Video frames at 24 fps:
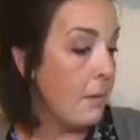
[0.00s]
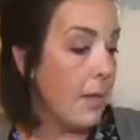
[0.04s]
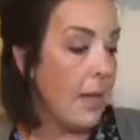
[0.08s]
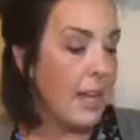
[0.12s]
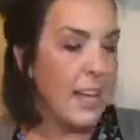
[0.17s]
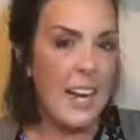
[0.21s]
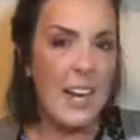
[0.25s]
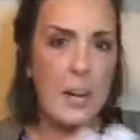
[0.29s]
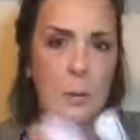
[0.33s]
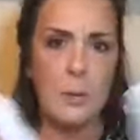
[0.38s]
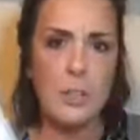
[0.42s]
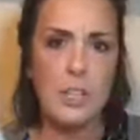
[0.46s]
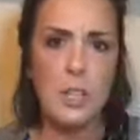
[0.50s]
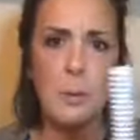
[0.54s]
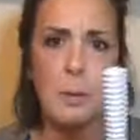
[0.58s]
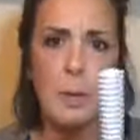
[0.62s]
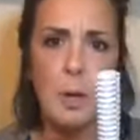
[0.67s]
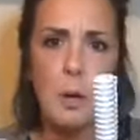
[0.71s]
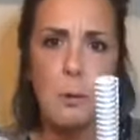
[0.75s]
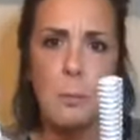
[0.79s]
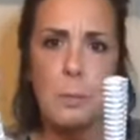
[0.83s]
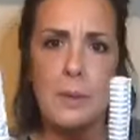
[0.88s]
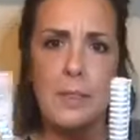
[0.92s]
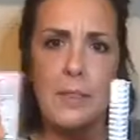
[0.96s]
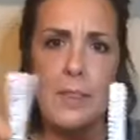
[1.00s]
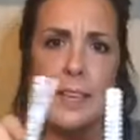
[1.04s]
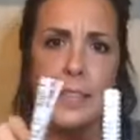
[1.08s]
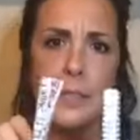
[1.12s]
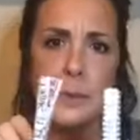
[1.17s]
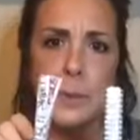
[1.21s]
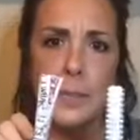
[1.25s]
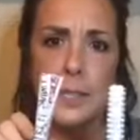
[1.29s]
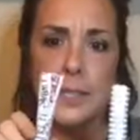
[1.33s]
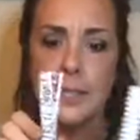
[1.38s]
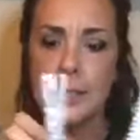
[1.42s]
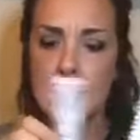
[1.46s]
I kind of wish I would have opened
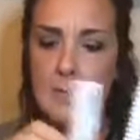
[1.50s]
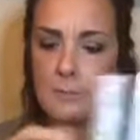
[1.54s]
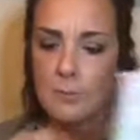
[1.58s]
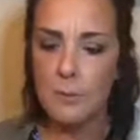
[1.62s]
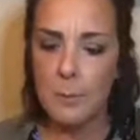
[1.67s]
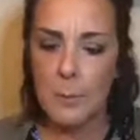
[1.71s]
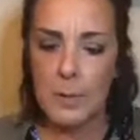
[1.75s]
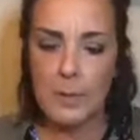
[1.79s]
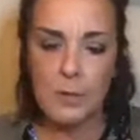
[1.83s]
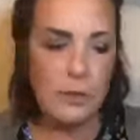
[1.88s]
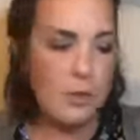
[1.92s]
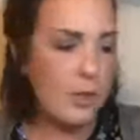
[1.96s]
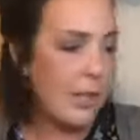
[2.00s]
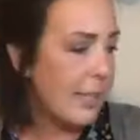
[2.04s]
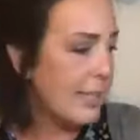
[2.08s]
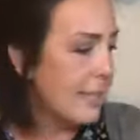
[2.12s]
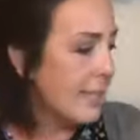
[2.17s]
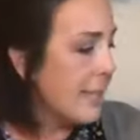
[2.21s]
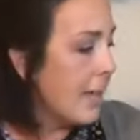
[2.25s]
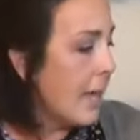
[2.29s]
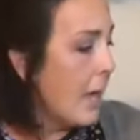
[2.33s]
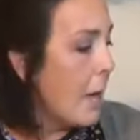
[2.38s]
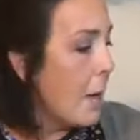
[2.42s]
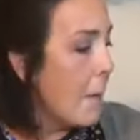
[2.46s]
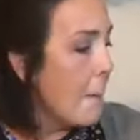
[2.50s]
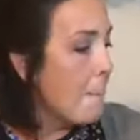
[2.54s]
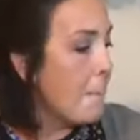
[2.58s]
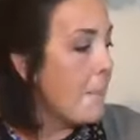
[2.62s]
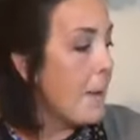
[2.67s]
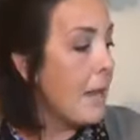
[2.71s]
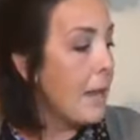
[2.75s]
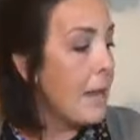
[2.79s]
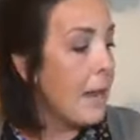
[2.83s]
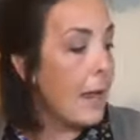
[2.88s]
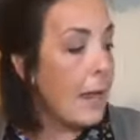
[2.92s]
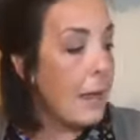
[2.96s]
these ones for my trees.
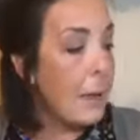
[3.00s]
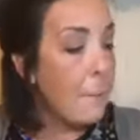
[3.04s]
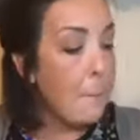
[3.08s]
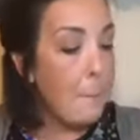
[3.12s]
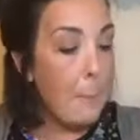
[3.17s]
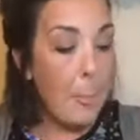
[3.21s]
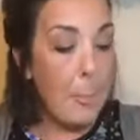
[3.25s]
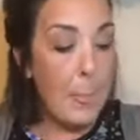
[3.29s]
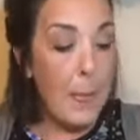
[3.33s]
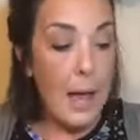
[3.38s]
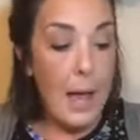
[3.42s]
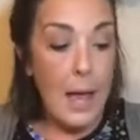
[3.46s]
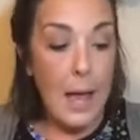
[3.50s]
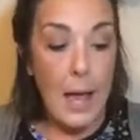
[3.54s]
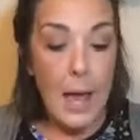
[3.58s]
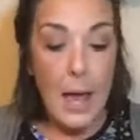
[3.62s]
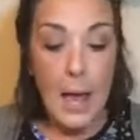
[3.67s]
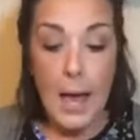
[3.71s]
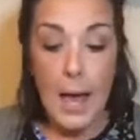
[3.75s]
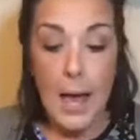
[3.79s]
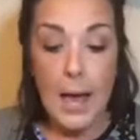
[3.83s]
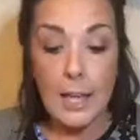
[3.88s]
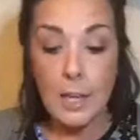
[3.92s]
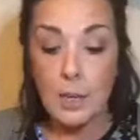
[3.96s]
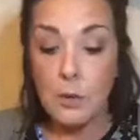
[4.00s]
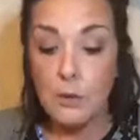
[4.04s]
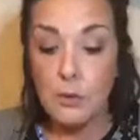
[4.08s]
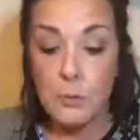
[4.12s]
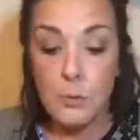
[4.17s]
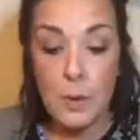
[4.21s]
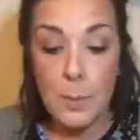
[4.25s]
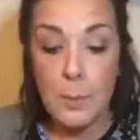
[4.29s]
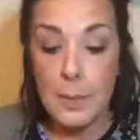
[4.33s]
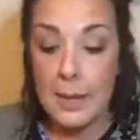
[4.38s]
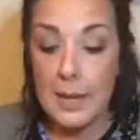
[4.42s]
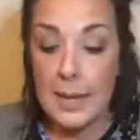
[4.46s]
But I used
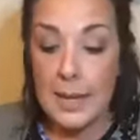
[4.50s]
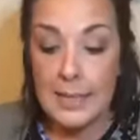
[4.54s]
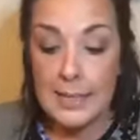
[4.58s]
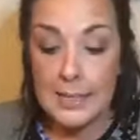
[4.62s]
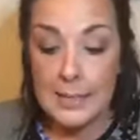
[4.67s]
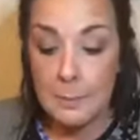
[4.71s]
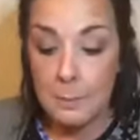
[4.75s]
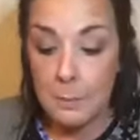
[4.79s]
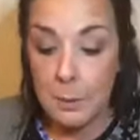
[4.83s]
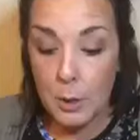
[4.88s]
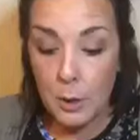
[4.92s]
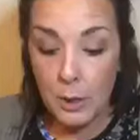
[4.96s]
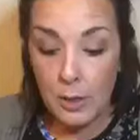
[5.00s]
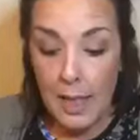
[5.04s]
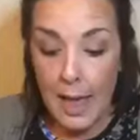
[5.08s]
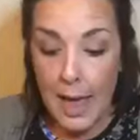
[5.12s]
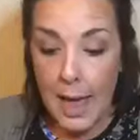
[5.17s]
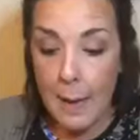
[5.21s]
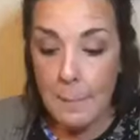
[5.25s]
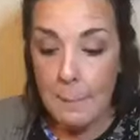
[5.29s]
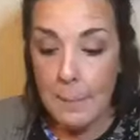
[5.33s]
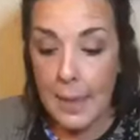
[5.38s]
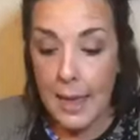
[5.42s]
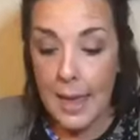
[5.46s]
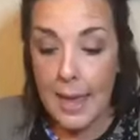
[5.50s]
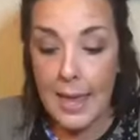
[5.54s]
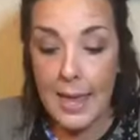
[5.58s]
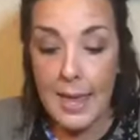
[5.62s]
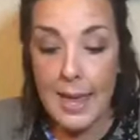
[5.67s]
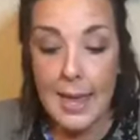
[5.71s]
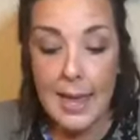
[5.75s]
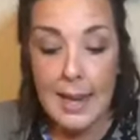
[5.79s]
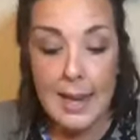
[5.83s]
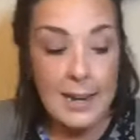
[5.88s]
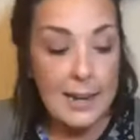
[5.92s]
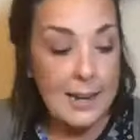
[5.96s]
ribbon and some burlap
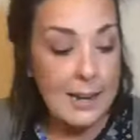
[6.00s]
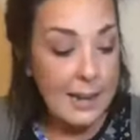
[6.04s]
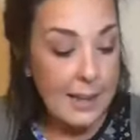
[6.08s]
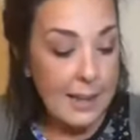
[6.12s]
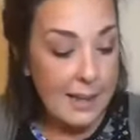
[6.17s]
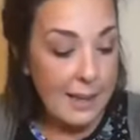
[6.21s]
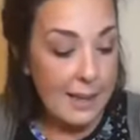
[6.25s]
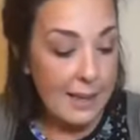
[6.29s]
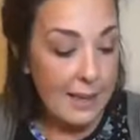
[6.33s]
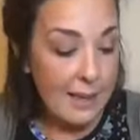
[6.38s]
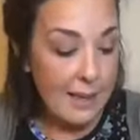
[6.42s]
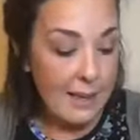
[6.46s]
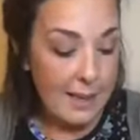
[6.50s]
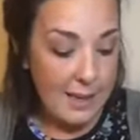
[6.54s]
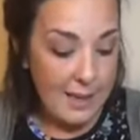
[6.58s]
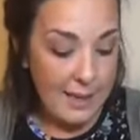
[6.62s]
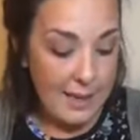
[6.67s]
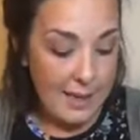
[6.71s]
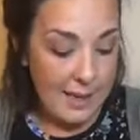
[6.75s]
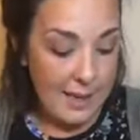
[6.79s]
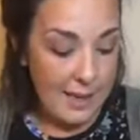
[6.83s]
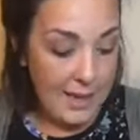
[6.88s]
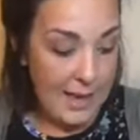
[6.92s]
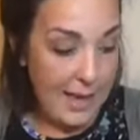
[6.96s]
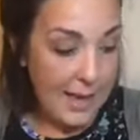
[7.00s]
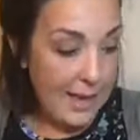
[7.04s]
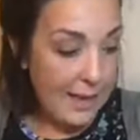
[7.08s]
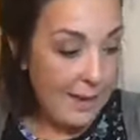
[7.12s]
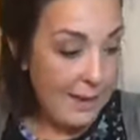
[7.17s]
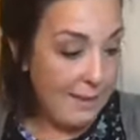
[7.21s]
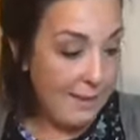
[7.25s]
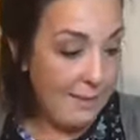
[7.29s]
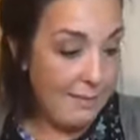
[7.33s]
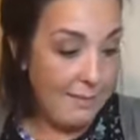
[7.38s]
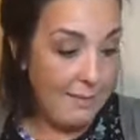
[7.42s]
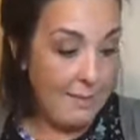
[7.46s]

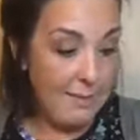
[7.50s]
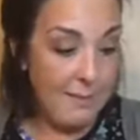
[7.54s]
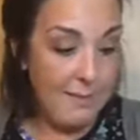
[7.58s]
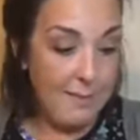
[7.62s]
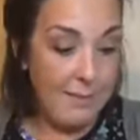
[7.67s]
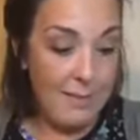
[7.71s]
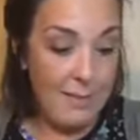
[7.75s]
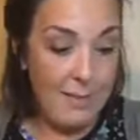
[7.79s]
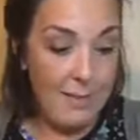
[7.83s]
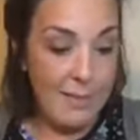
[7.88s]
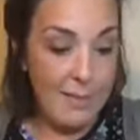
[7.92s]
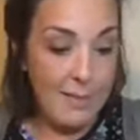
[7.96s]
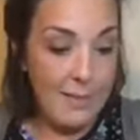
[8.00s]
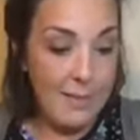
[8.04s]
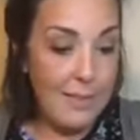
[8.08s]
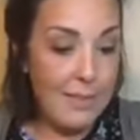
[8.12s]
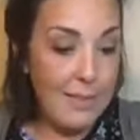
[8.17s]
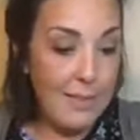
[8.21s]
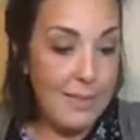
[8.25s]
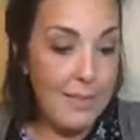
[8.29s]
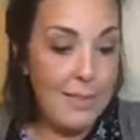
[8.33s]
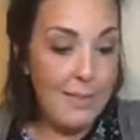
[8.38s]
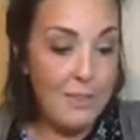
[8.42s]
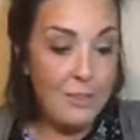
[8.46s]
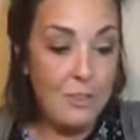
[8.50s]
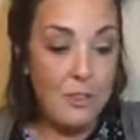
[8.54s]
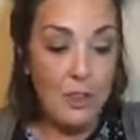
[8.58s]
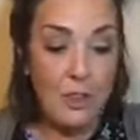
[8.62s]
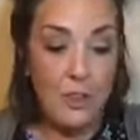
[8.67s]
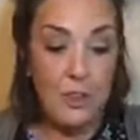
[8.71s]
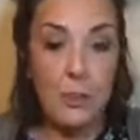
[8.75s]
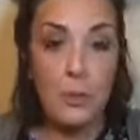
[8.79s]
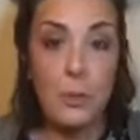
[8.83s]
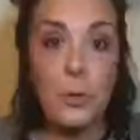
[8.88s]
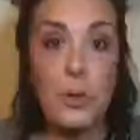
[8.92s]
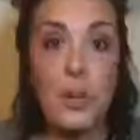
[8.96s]
and
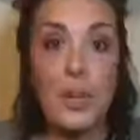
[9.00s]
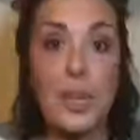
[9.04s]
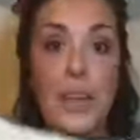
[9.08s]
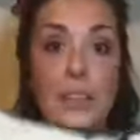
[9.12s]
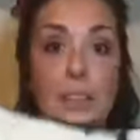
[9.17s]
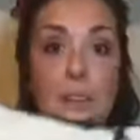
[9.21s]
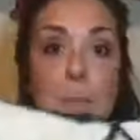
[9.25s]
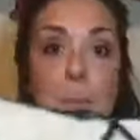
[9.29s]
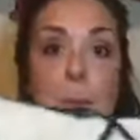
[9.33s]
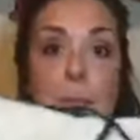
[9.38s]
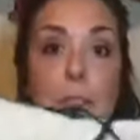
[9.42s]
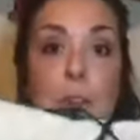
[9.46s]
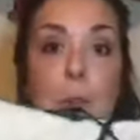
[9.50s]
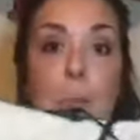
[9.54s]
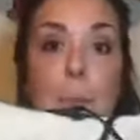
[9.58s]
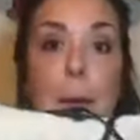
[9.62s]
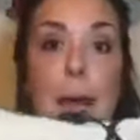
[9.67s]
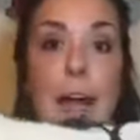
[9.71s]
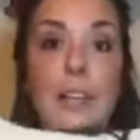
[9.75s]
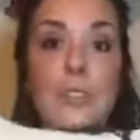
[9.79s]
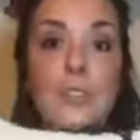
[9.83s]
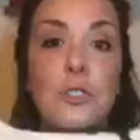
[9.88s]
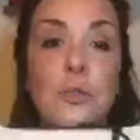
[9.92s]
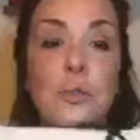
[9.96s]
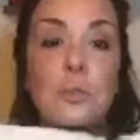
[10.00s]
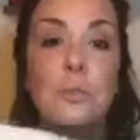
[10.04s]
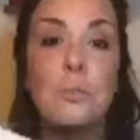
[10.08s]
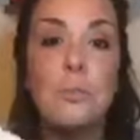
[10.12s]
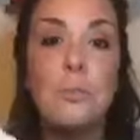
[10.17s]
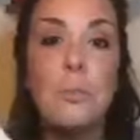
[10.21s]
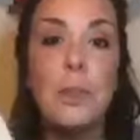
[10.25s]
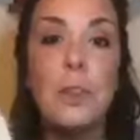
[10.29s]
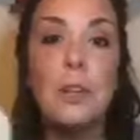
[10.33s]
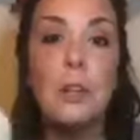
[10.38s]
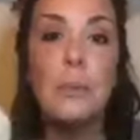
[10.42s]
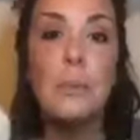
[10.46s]
just threw together my little
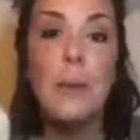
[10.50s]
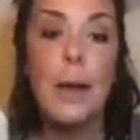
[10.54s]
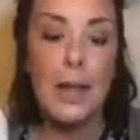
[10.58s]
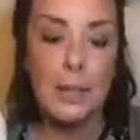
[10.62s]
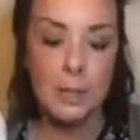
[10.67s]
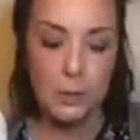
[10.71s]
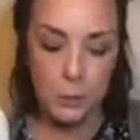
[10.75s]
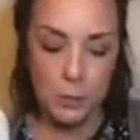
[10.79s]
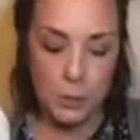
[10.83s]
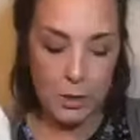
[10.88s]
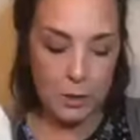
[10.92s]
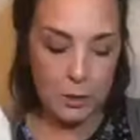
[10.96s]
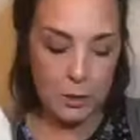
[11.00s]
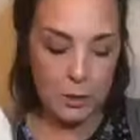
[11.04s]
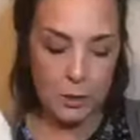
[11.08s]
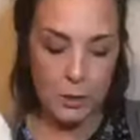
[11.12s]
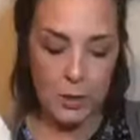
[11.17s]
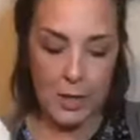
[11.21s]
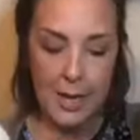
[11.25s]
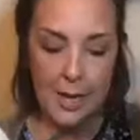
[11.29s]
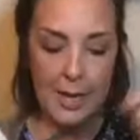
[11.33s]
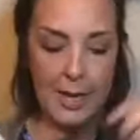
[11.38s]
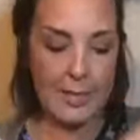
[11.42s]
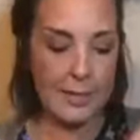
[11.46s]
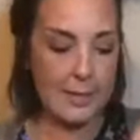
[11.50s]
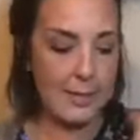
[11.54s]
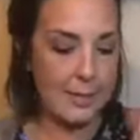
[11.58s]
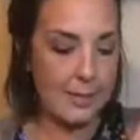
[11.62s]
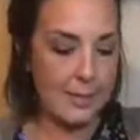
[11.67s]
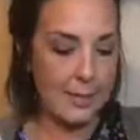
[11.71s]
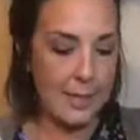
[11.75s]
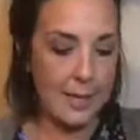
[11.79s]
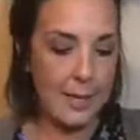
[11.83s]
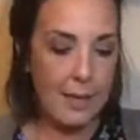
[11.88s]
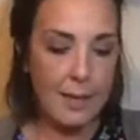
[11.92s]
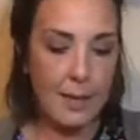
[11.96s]
patchwork trees.